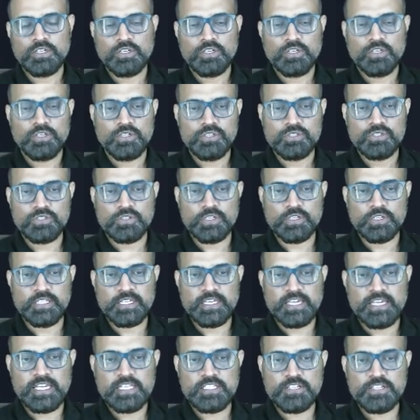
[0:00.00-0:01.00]
So in the
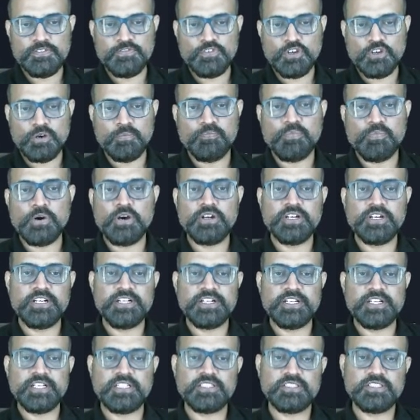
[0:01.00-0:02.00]
case of compound
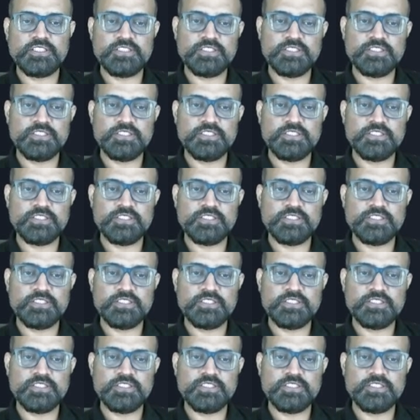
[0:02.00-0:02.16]
interest,